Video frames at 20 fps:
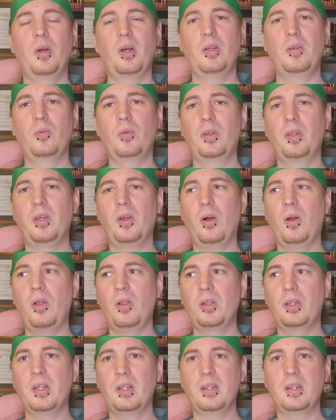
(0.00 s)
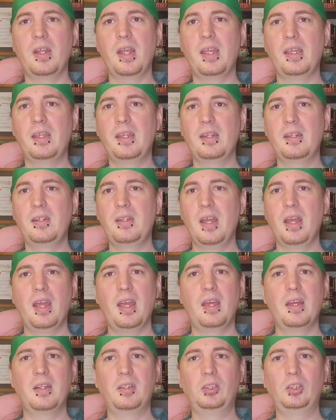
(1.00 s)
the one where they all get naked
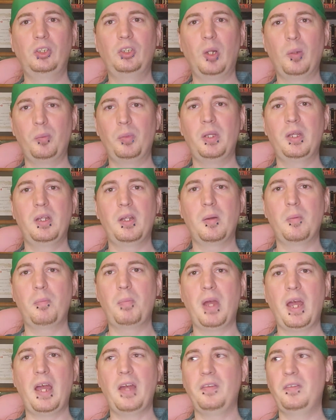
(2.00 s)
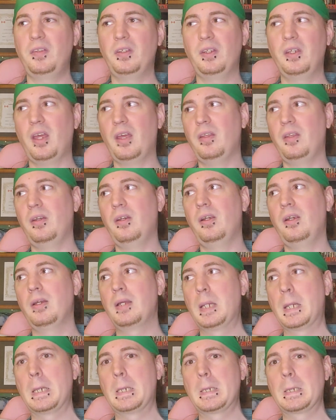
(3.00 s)
and jump in a bath
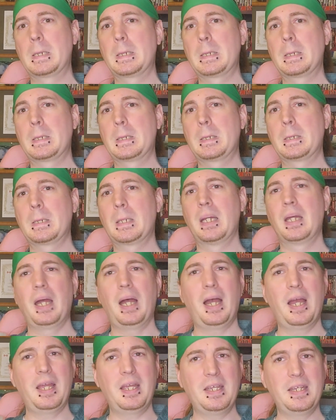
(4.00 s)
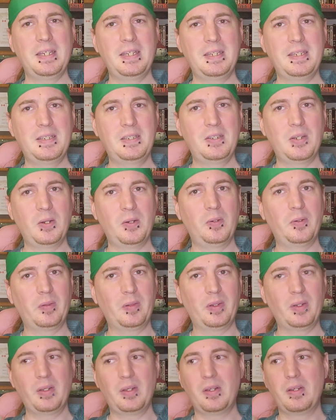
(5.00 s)
together. I
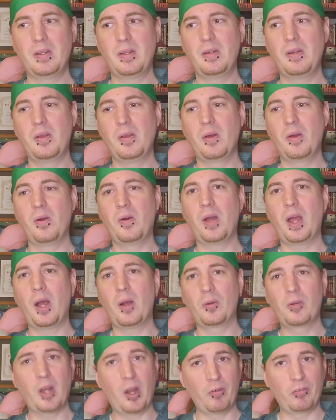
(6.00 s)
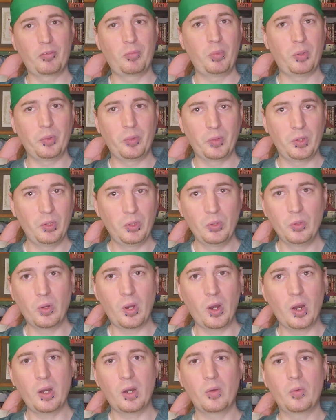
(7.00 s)
don't know how comfortable you
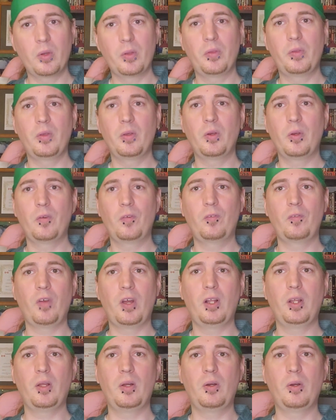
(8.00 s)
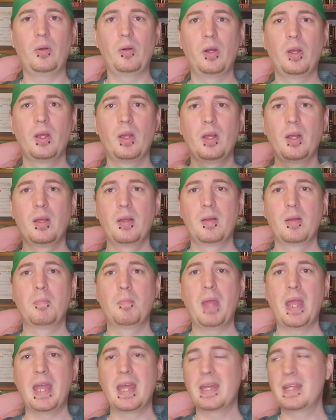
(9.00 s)
are with your fellow
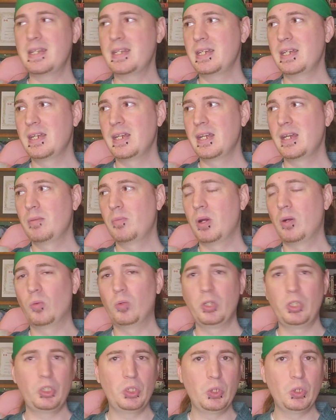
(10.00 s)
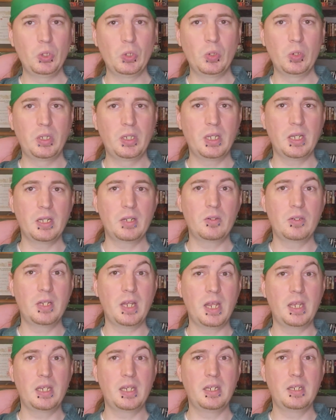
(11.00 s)
man But would you get
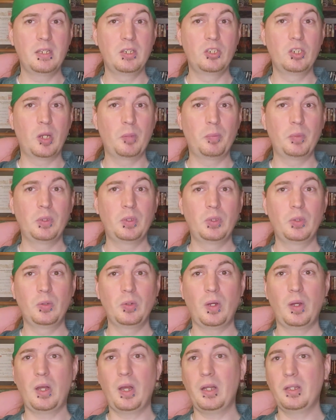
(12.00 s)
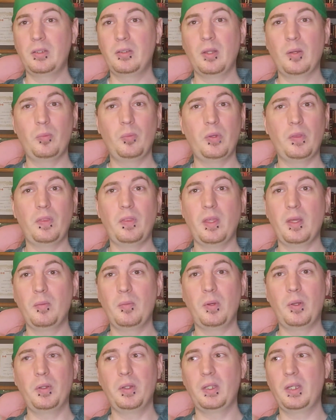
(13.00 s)
naked and jump into a hot tub with
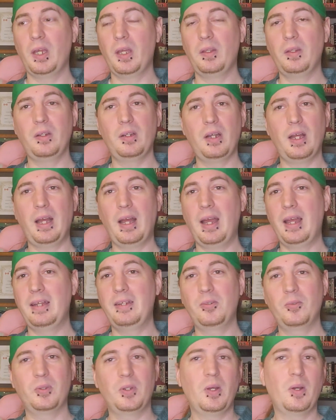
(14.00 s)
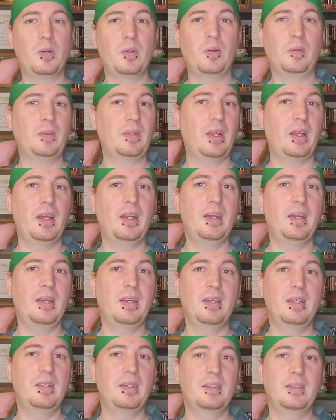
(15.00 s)
them all together? I don't know.
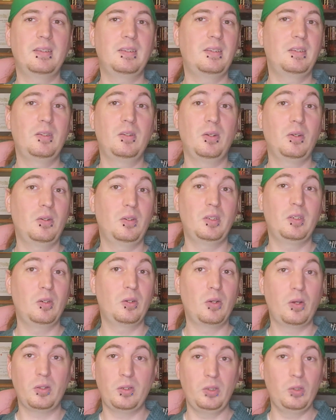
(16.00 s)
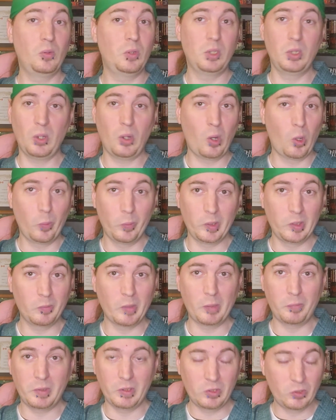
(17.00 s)
You know, you and your
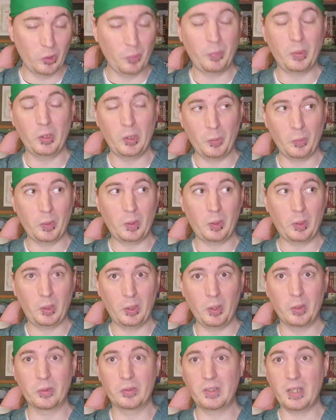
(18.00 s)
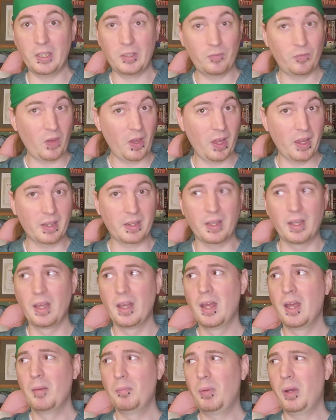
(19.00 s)
homies might be super duper close. That's fine.
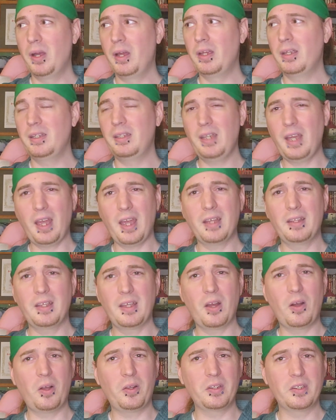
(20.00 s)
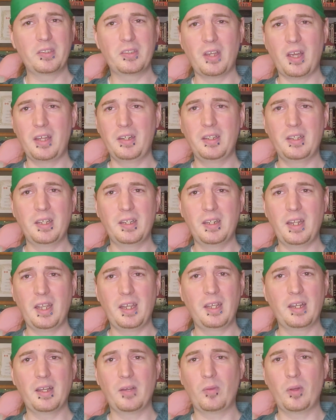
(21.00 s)
But yeah, they all decide to get
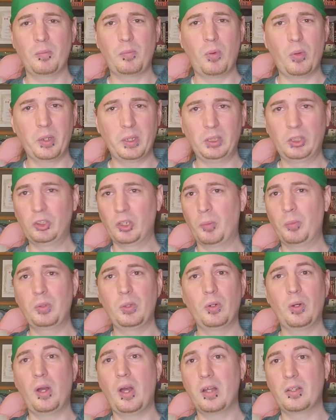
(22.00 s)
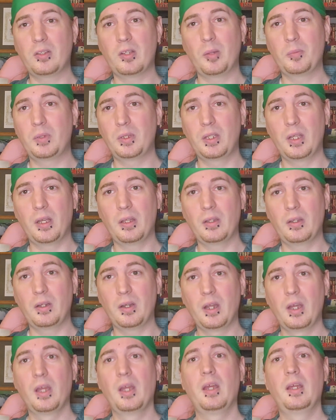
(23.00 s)
naked at one point and jump to a hot tub
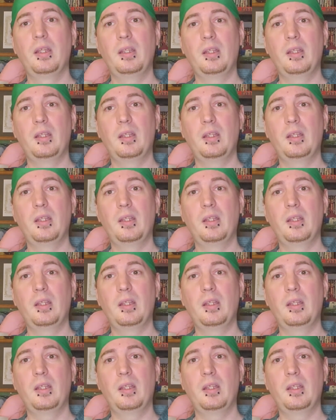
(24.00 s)
together.